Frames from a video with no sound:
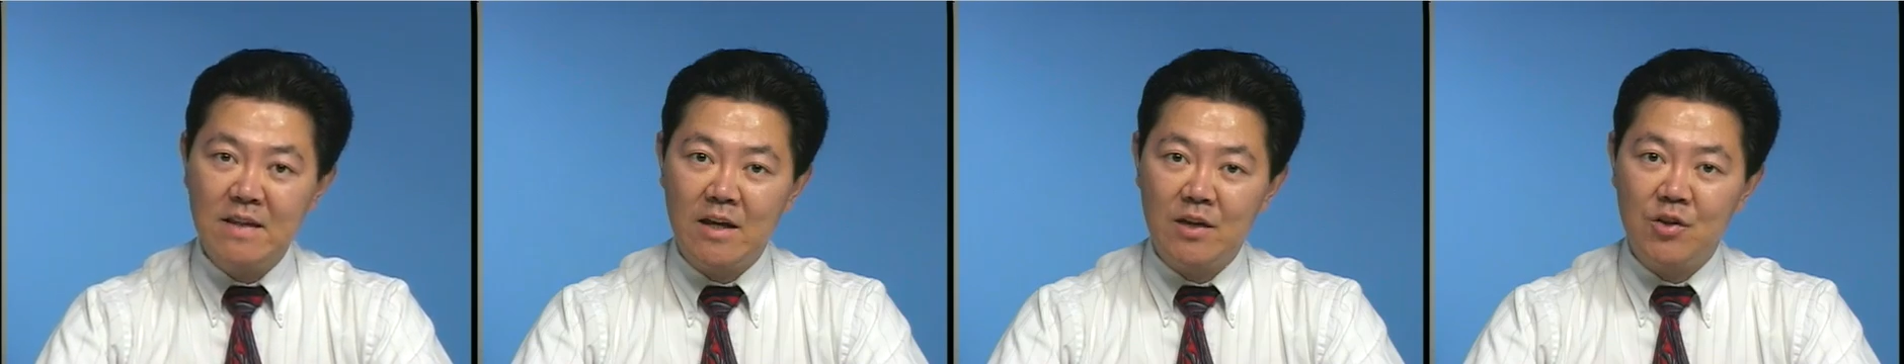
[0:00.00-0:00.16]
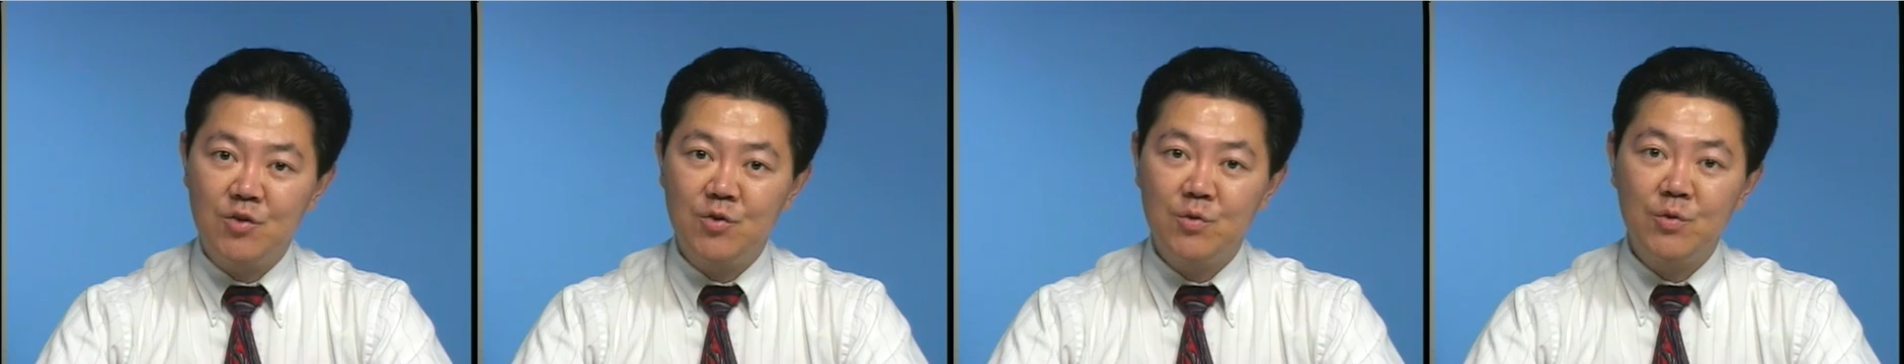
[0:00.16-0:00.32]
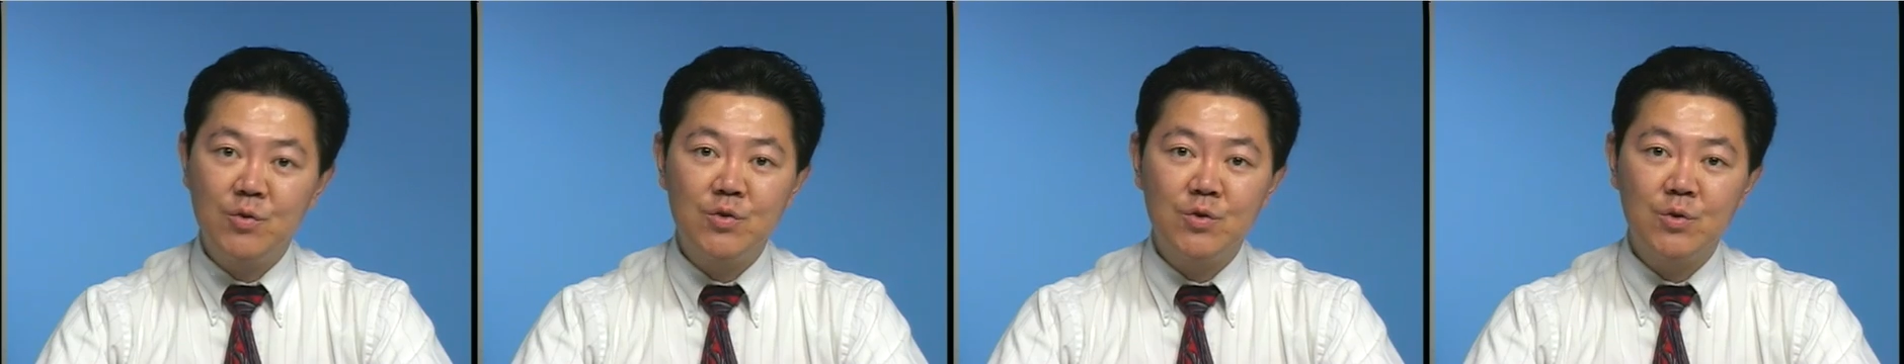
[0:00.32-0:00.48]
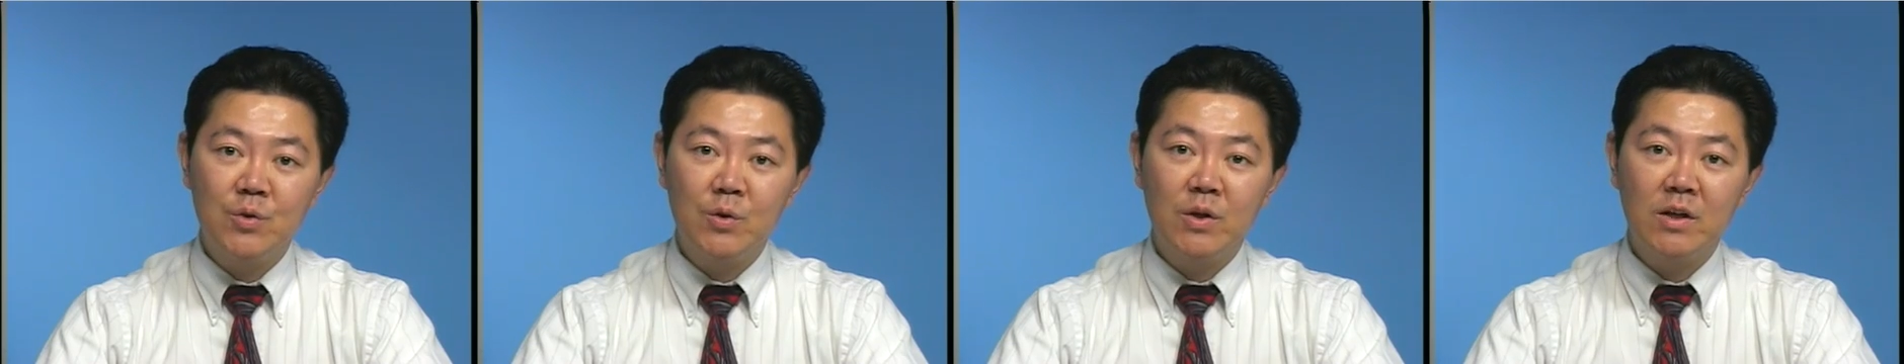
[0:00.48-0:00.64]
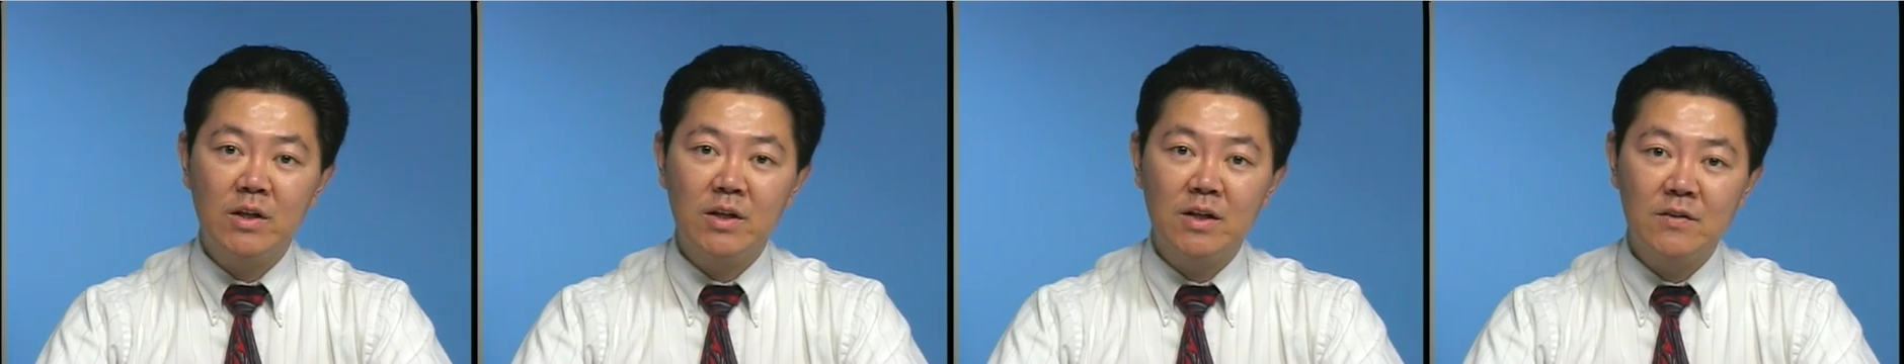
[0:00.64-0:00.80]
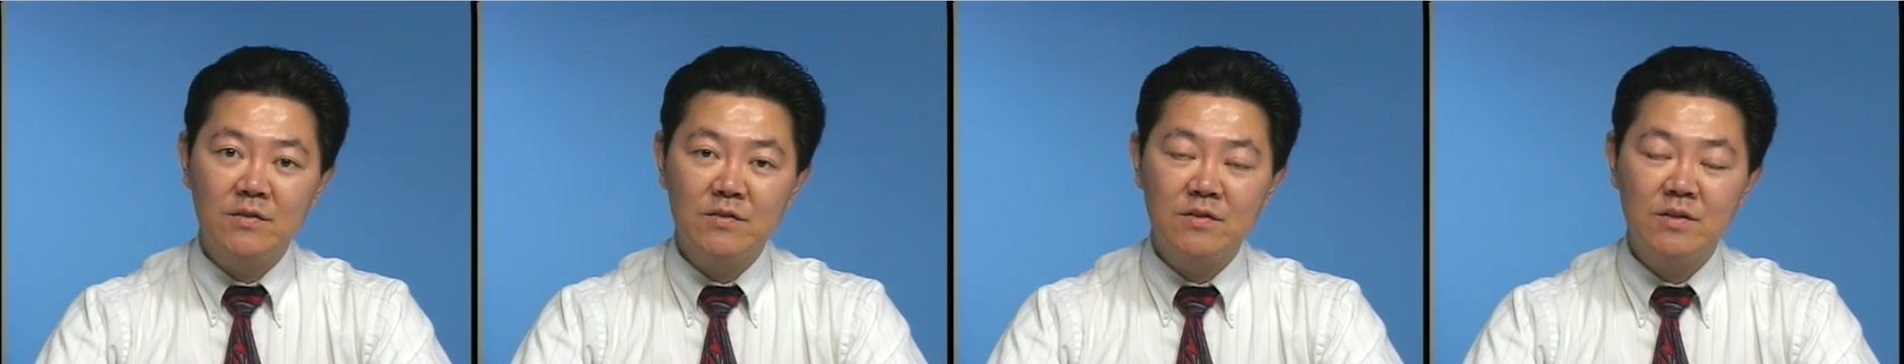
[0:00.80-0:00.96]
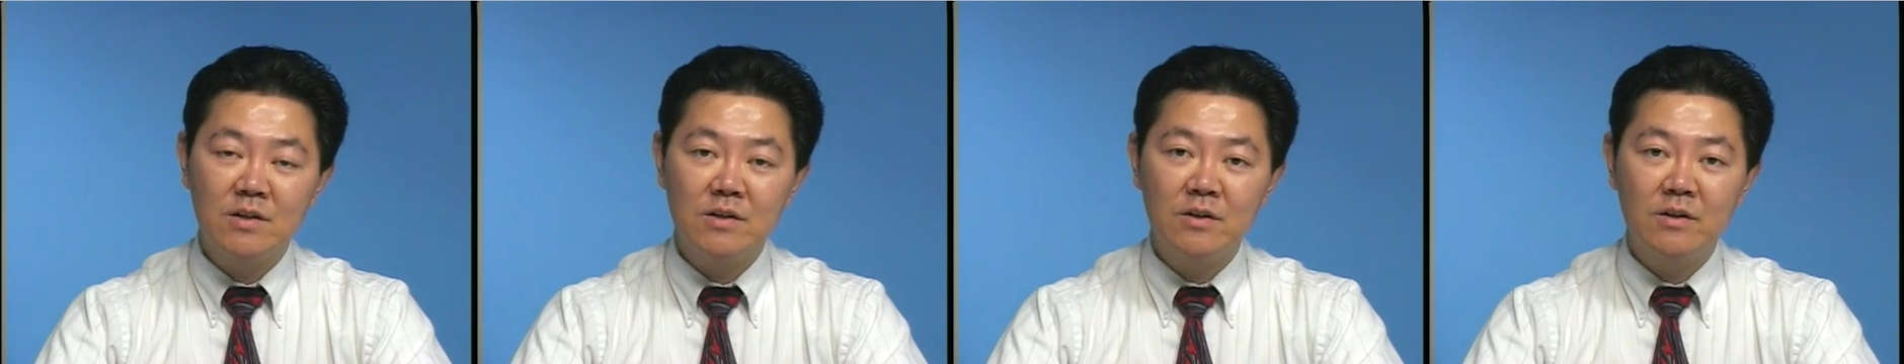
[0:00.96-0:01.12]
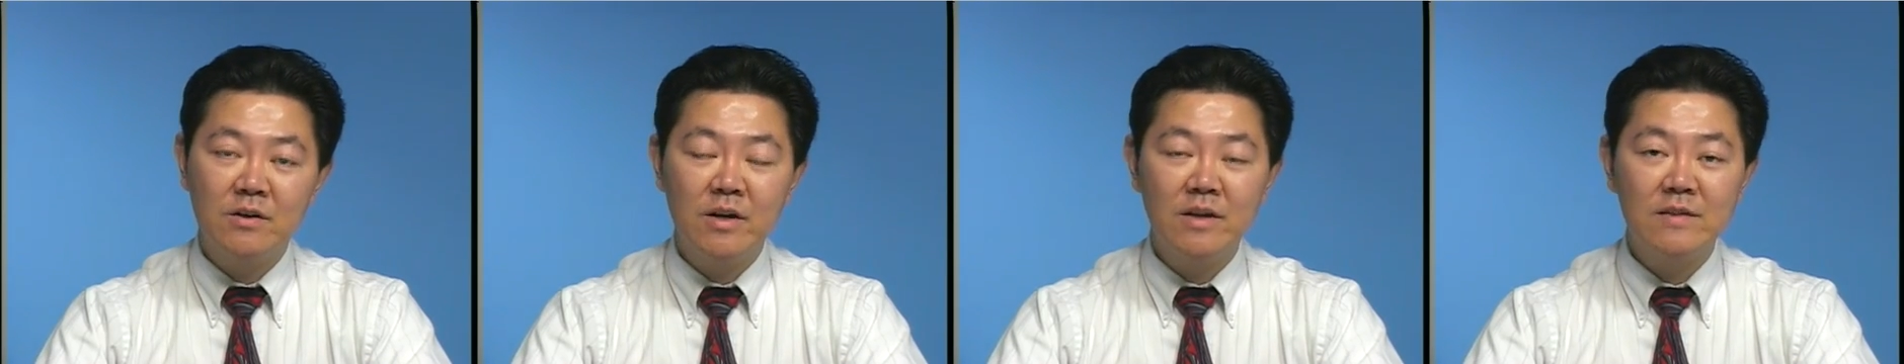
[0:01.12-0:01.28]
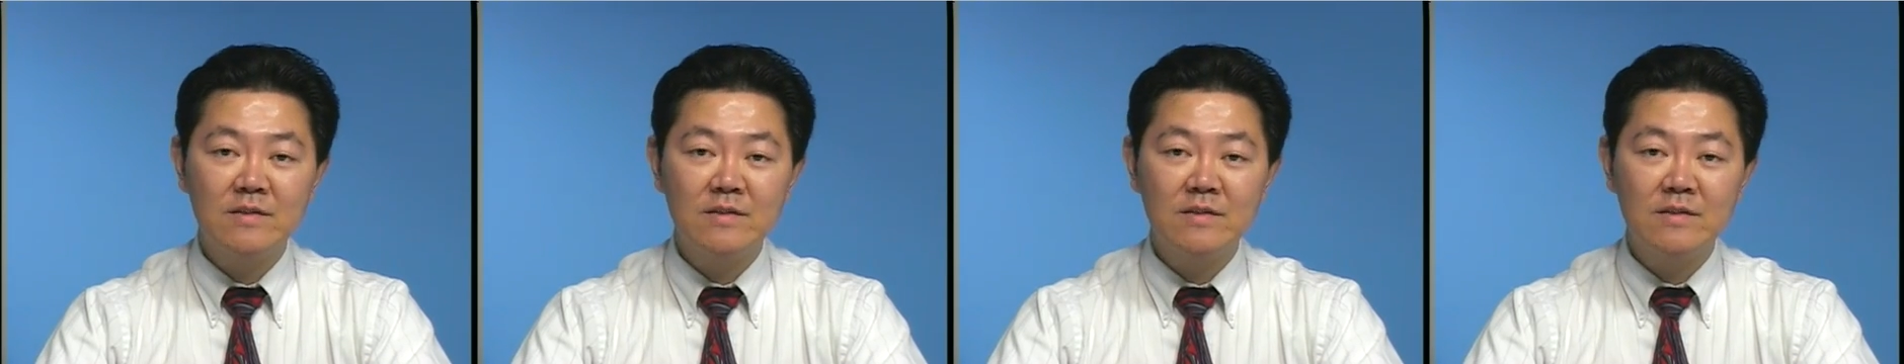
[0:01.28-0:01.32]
that you should consider